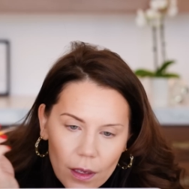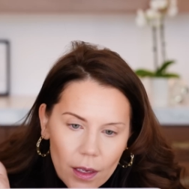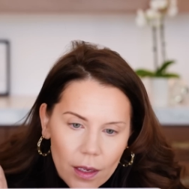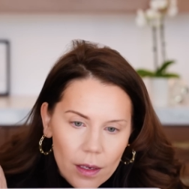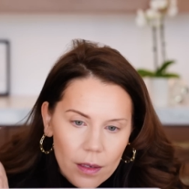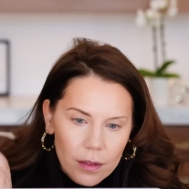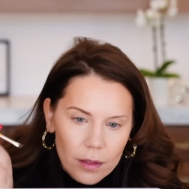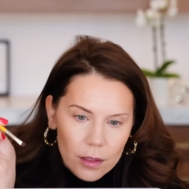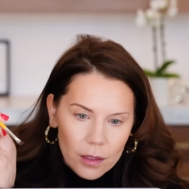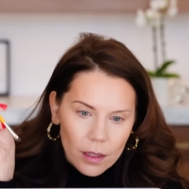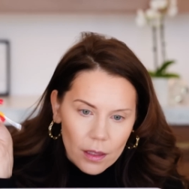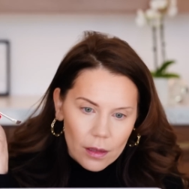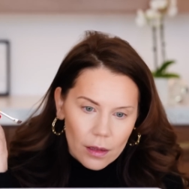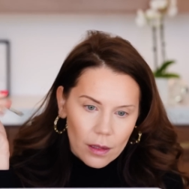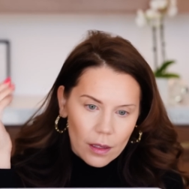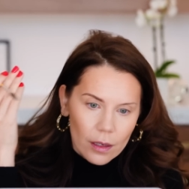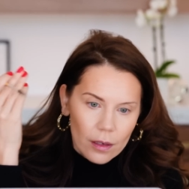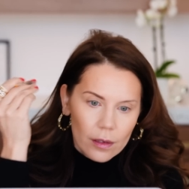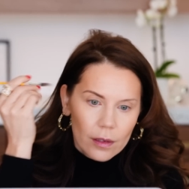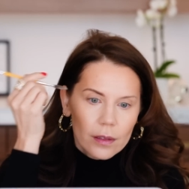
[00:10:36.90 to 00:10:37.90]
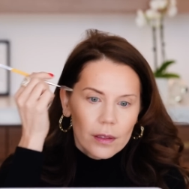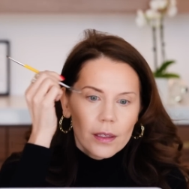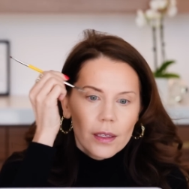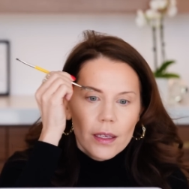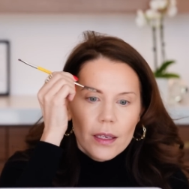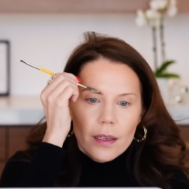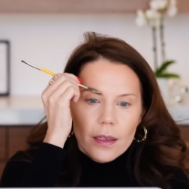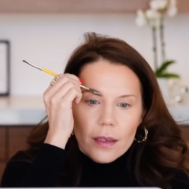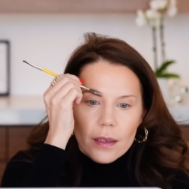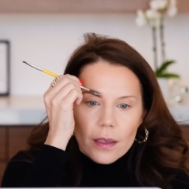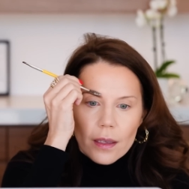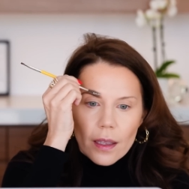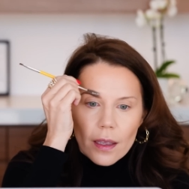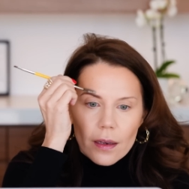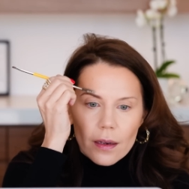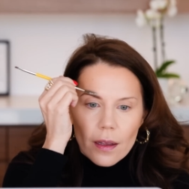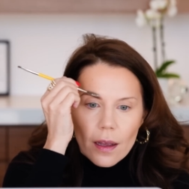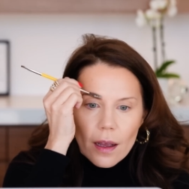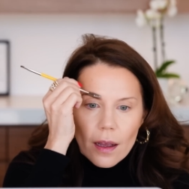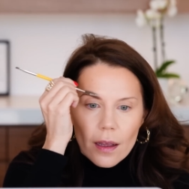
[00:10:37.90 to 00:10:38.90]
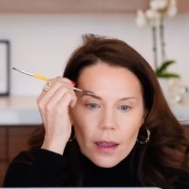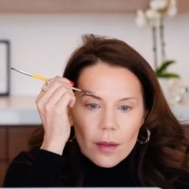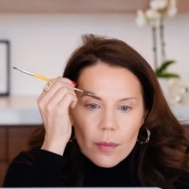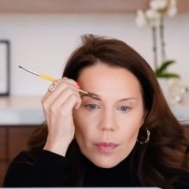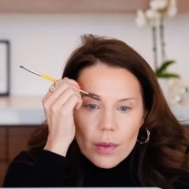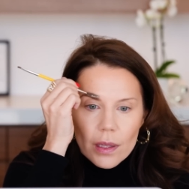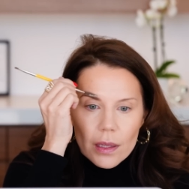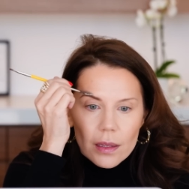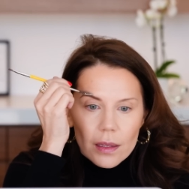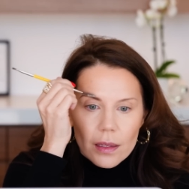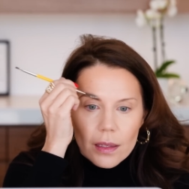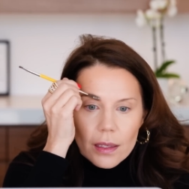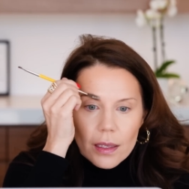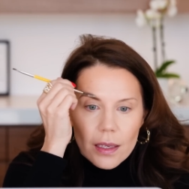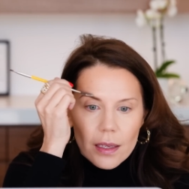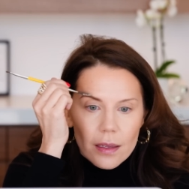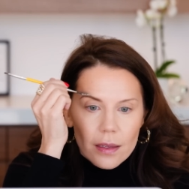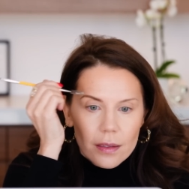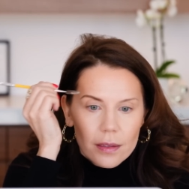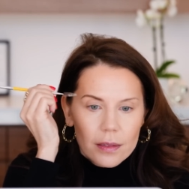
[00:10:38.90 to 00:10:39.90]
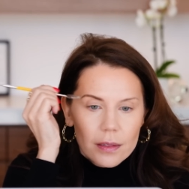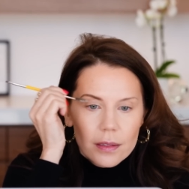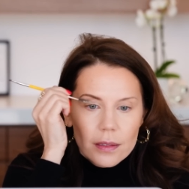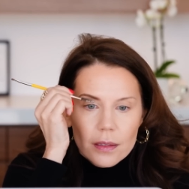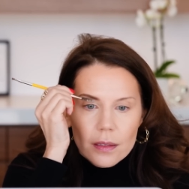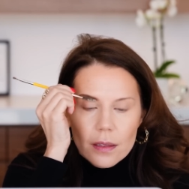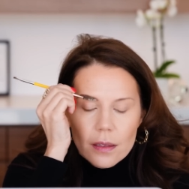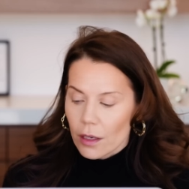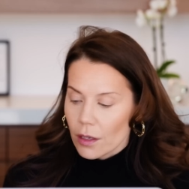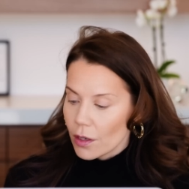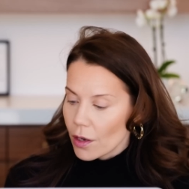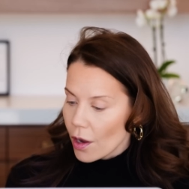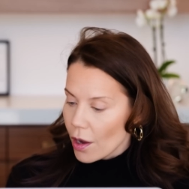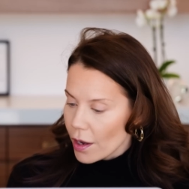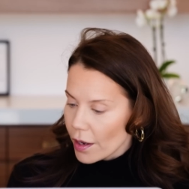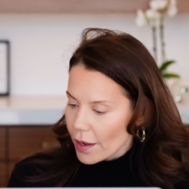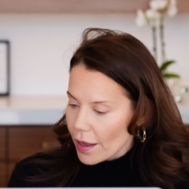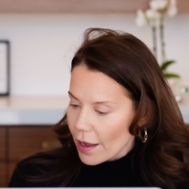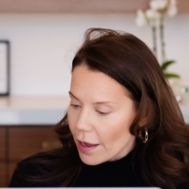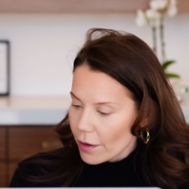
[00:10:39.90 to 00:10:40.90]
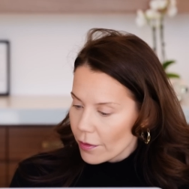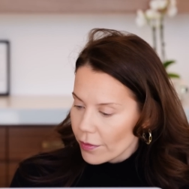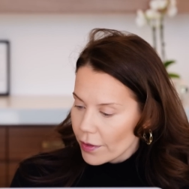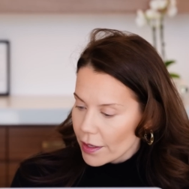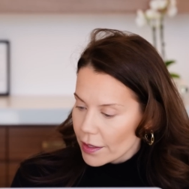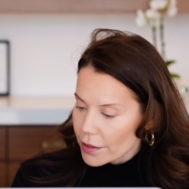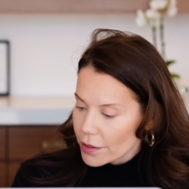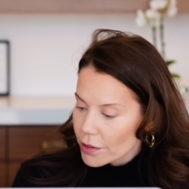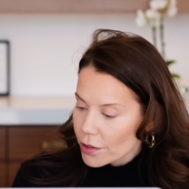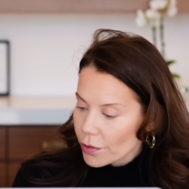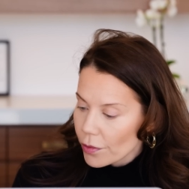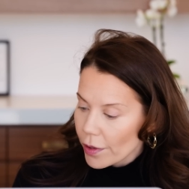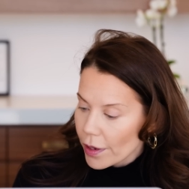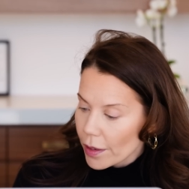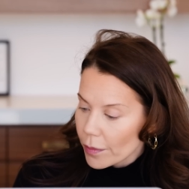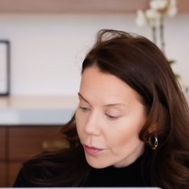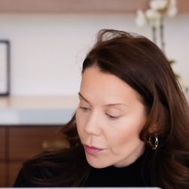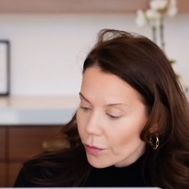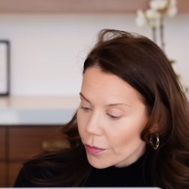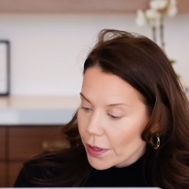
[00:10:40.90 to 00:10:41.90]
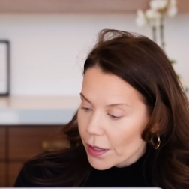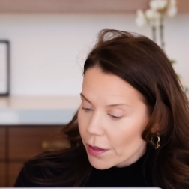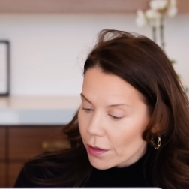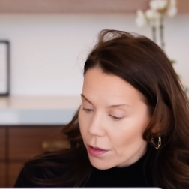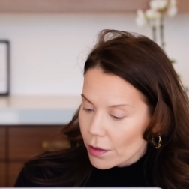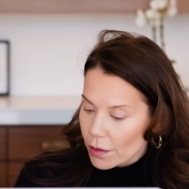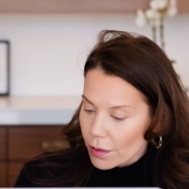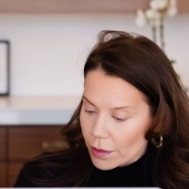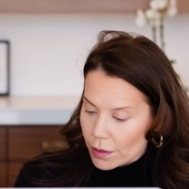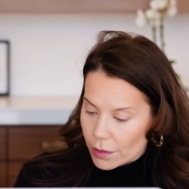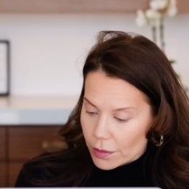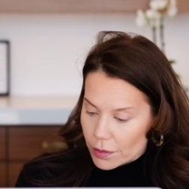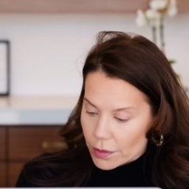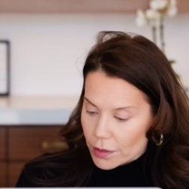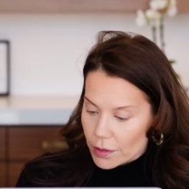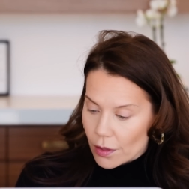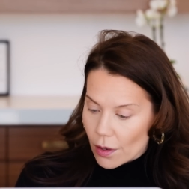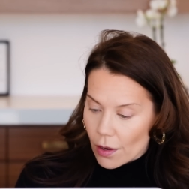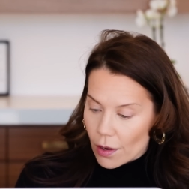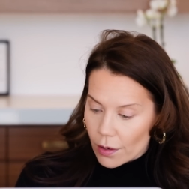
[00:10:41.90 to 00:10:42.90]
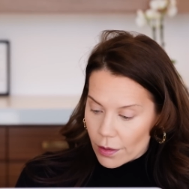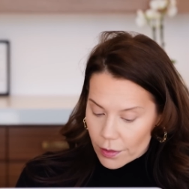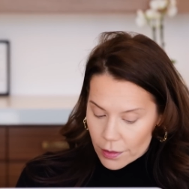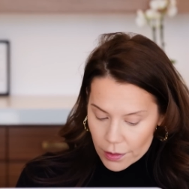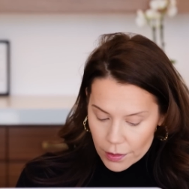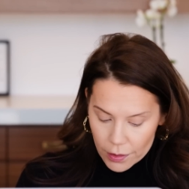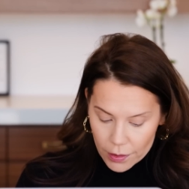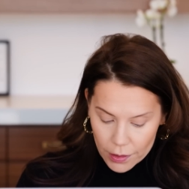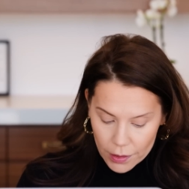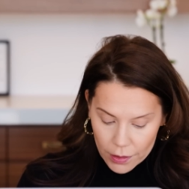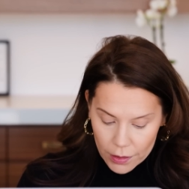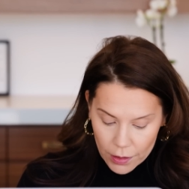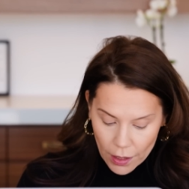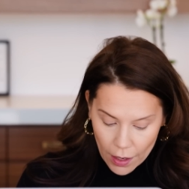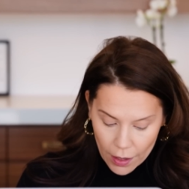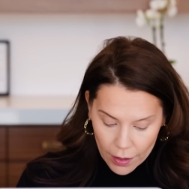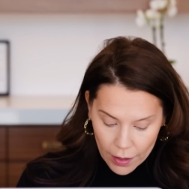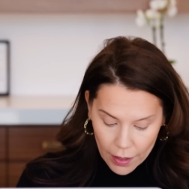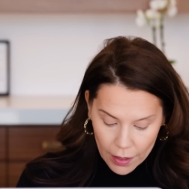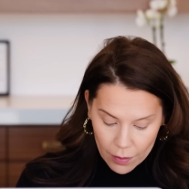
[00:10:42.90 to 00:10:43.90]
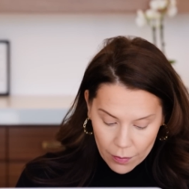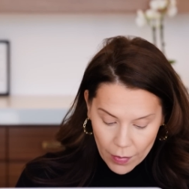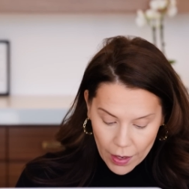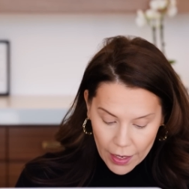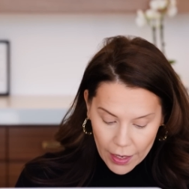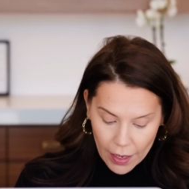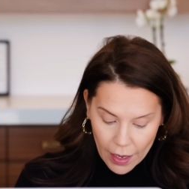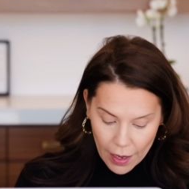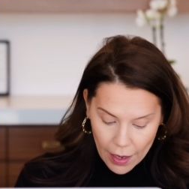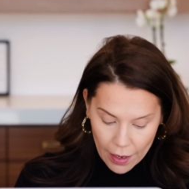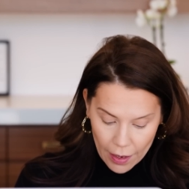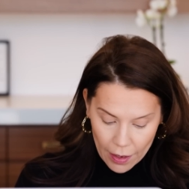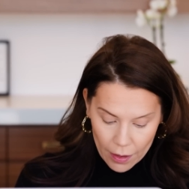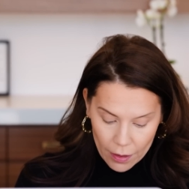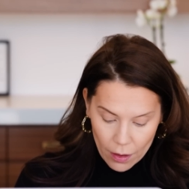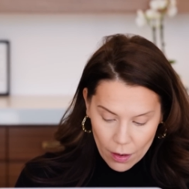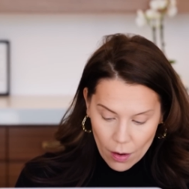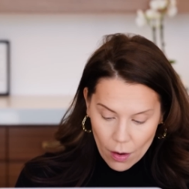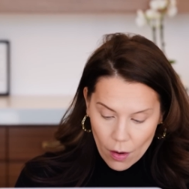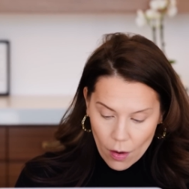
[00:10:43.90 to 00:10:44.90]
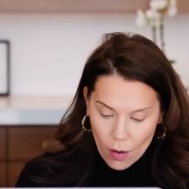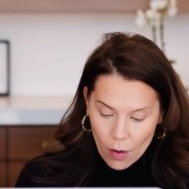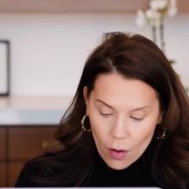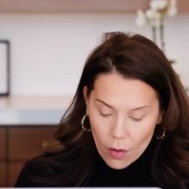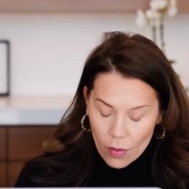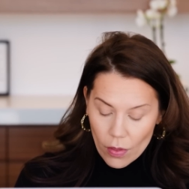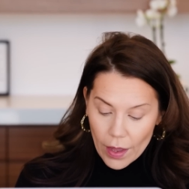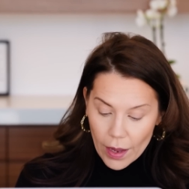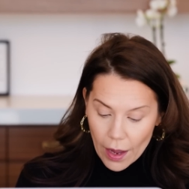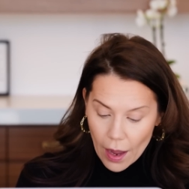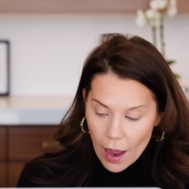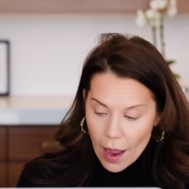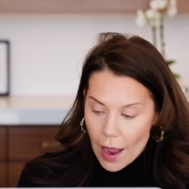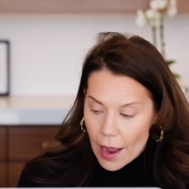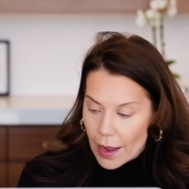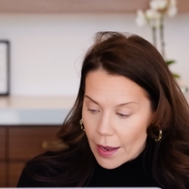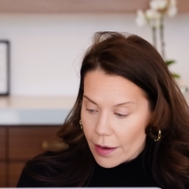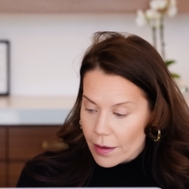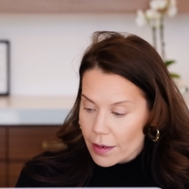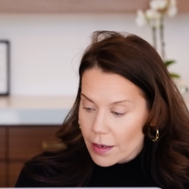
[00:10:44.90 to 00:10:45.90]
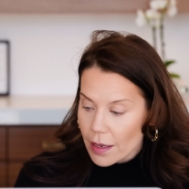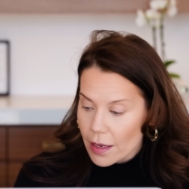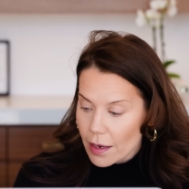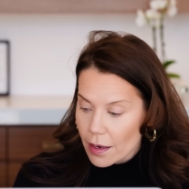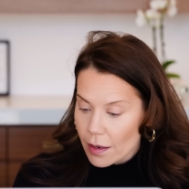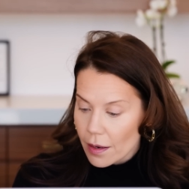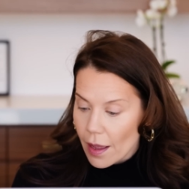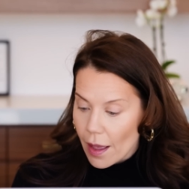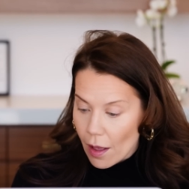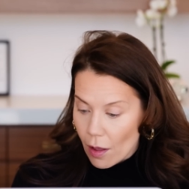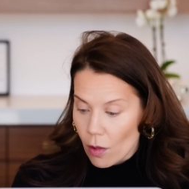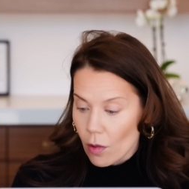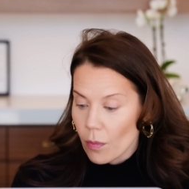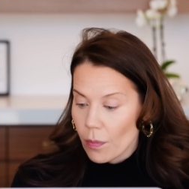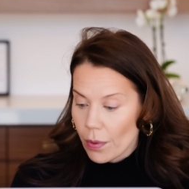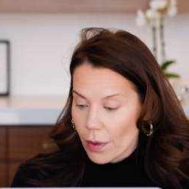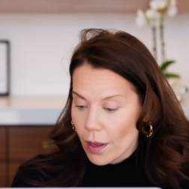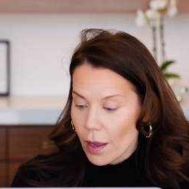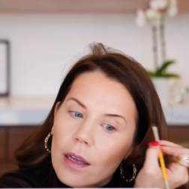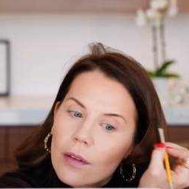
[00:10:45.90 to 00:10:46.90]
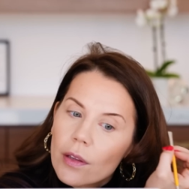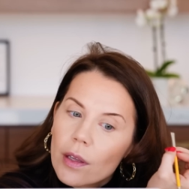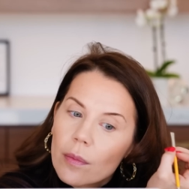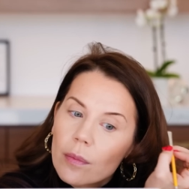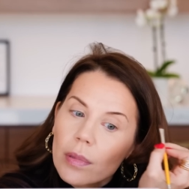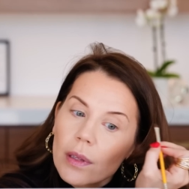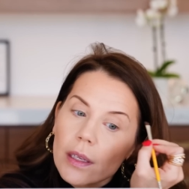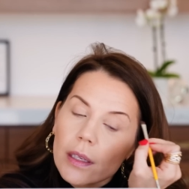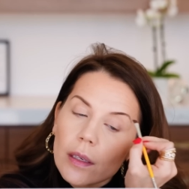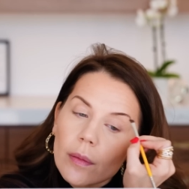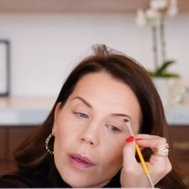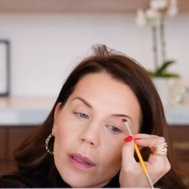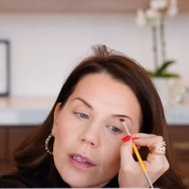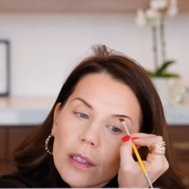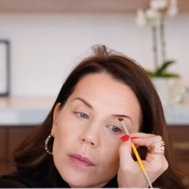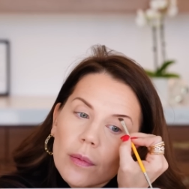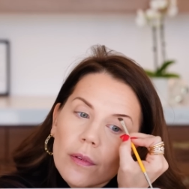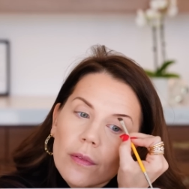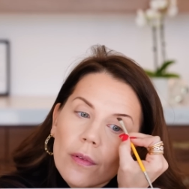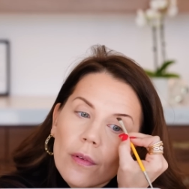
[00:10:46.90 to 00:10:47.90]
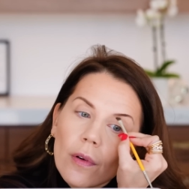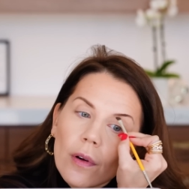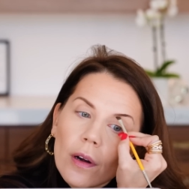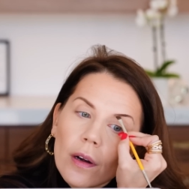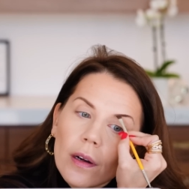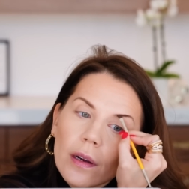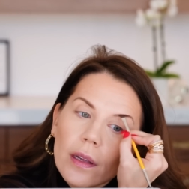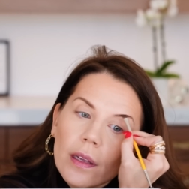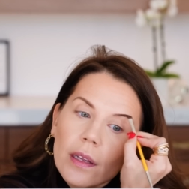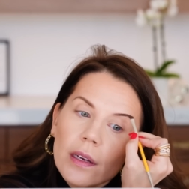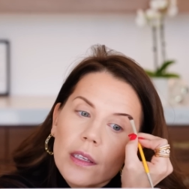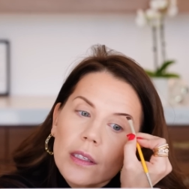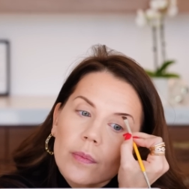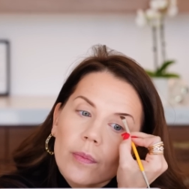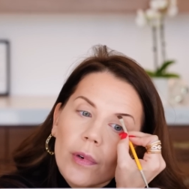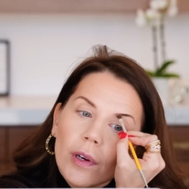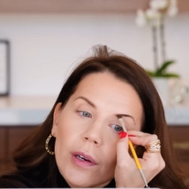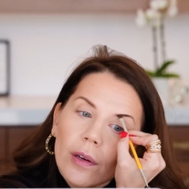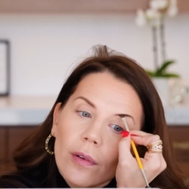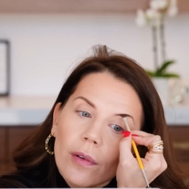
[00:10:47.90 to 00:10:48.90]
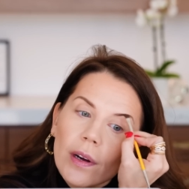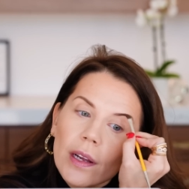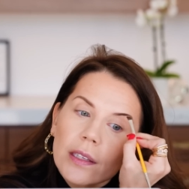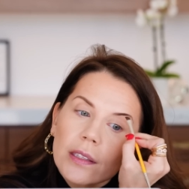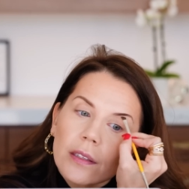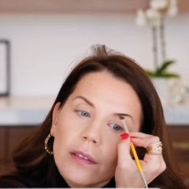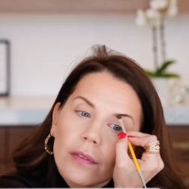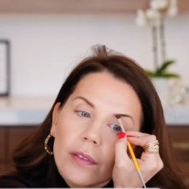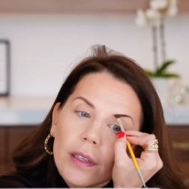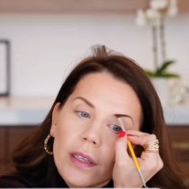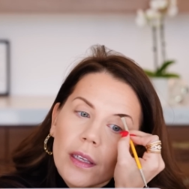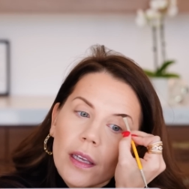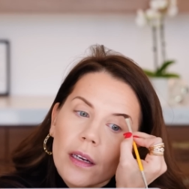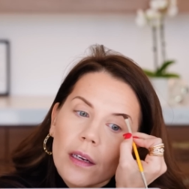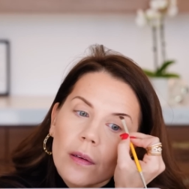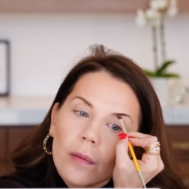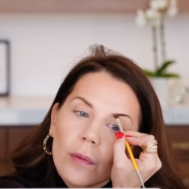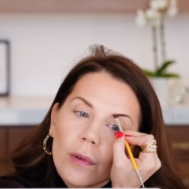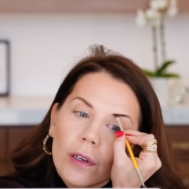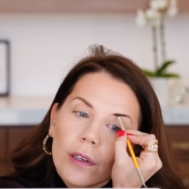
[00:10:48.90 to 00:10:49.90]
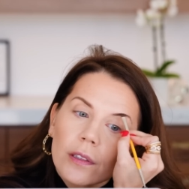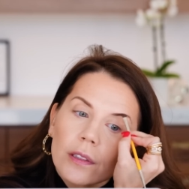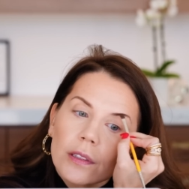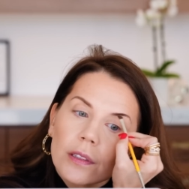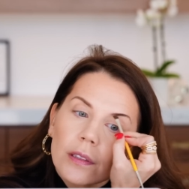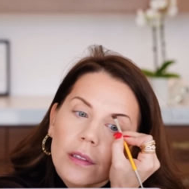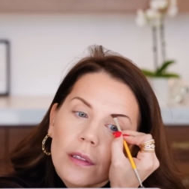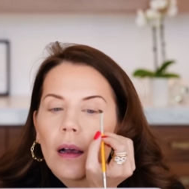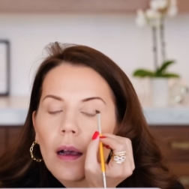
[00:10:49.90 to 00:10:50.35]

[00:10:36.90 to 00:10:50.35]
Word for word: And literally, can I please not have Instagram Reel songs stuck in my head? Like, I need help. I've complained about this before. It is progressively getting worse.